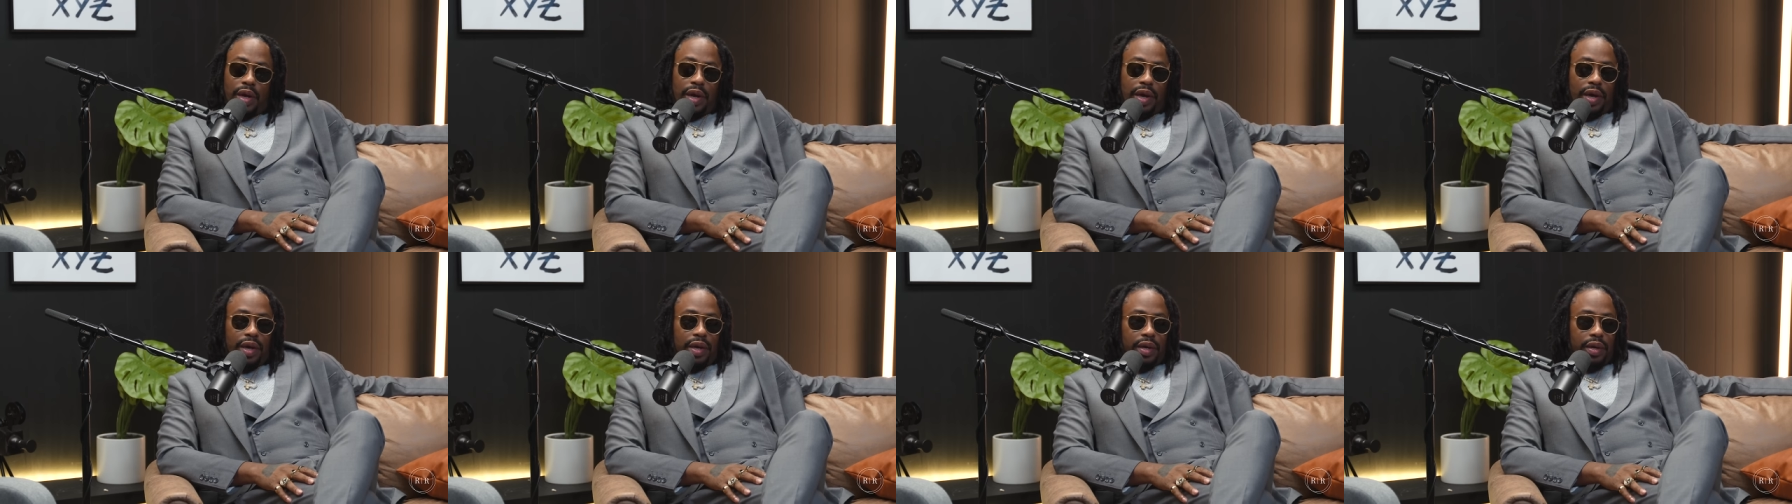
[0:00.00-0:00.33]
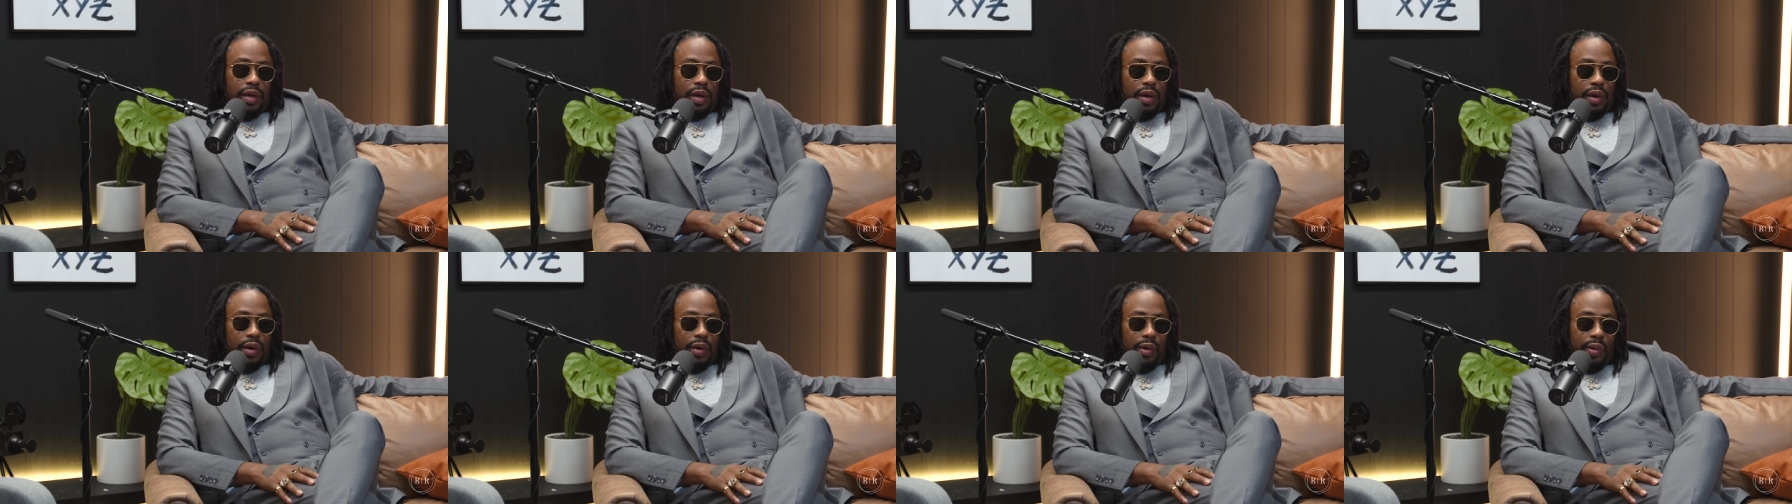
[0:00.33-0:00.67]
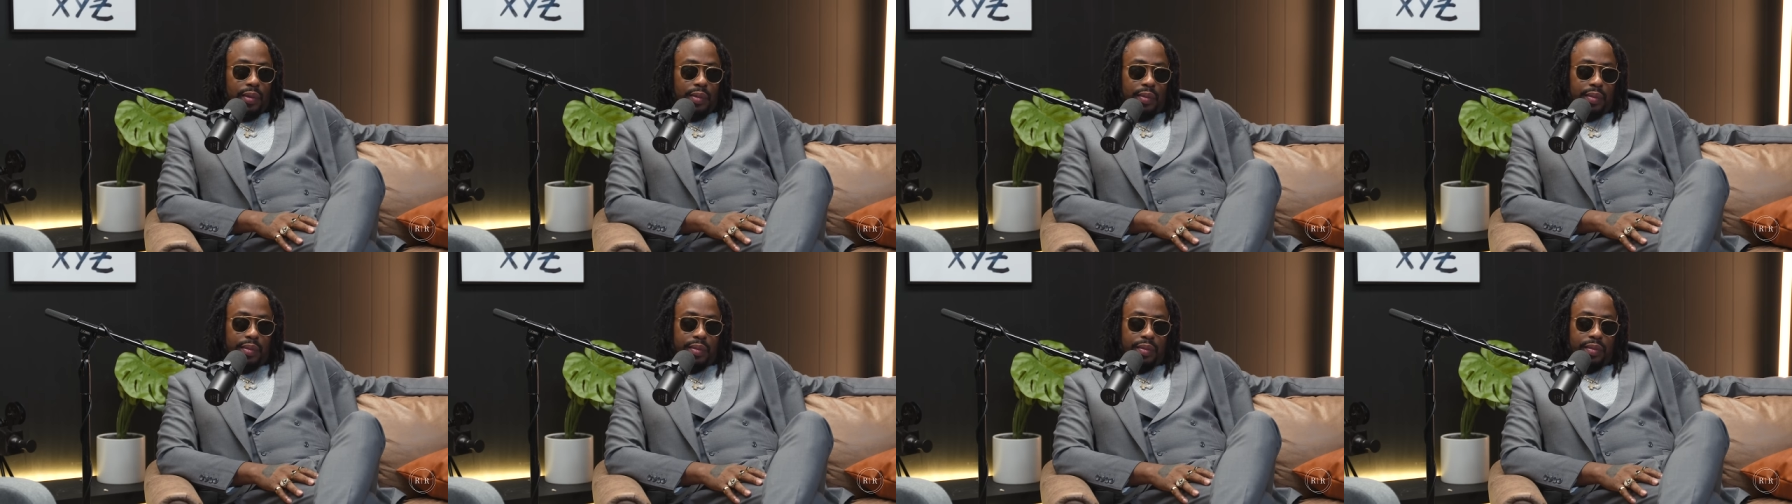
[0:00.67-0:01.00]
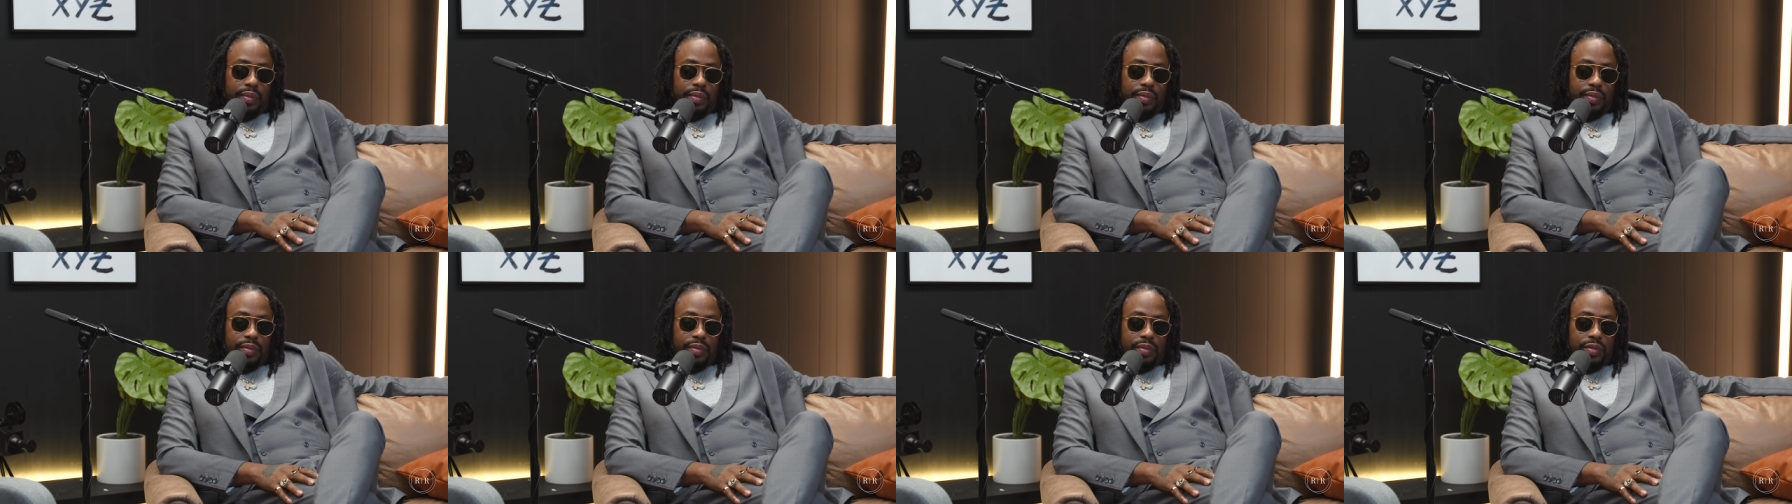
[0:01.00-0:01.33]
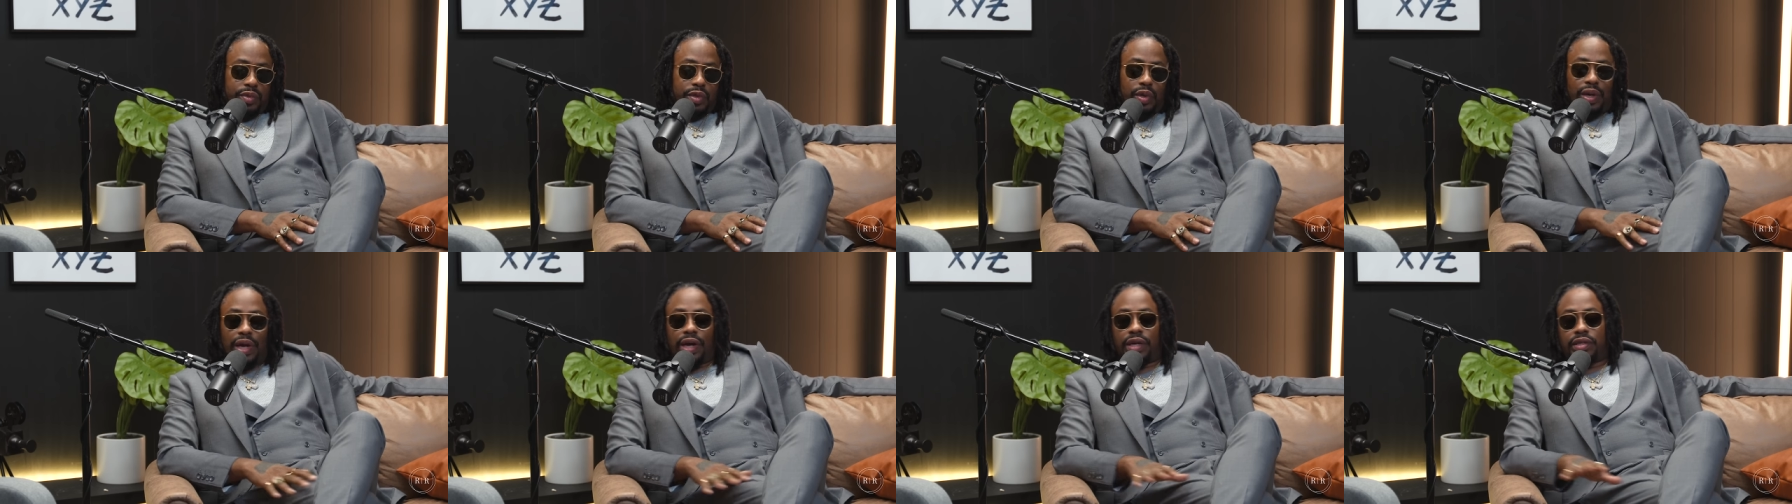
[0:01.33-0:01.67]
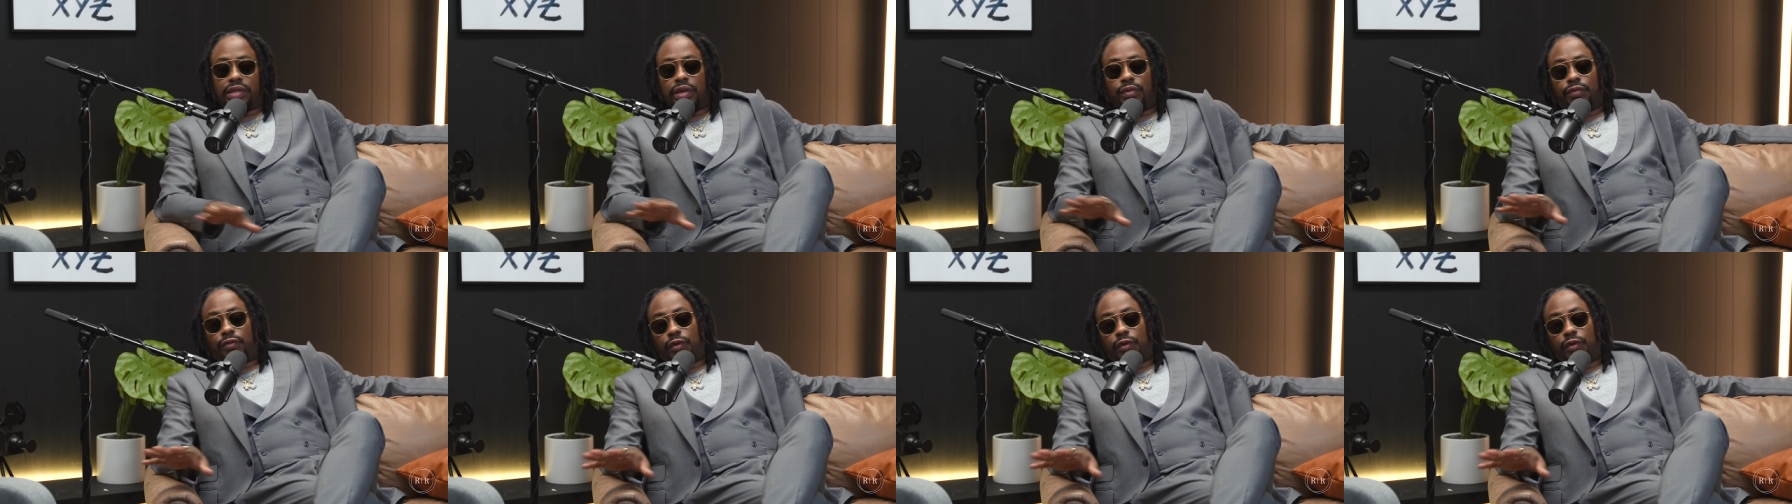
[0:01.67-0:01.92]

And so, like I said,